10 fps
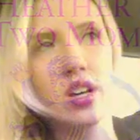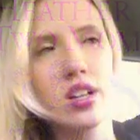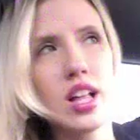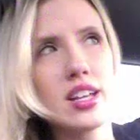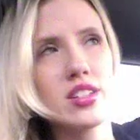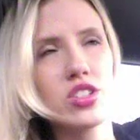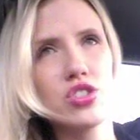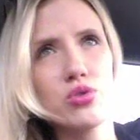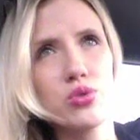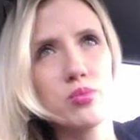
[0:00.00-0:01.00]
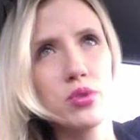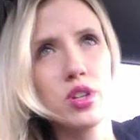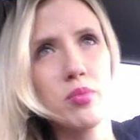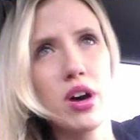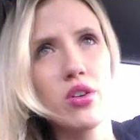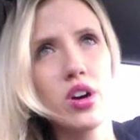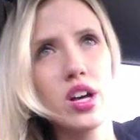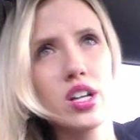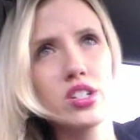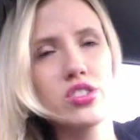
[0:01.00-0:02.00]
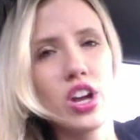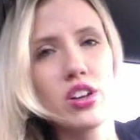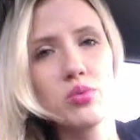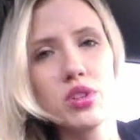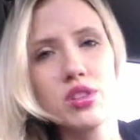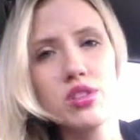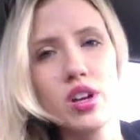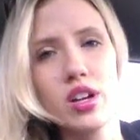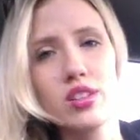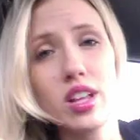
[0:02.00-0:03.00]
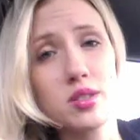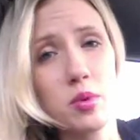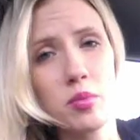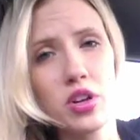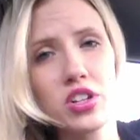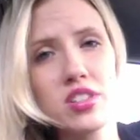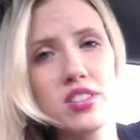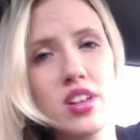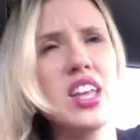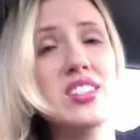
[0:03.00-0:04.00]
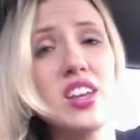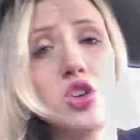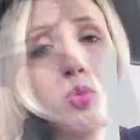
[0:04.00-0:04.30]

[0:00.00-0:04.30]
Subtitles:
a classic children's book about a child with lesbian parents. And Tango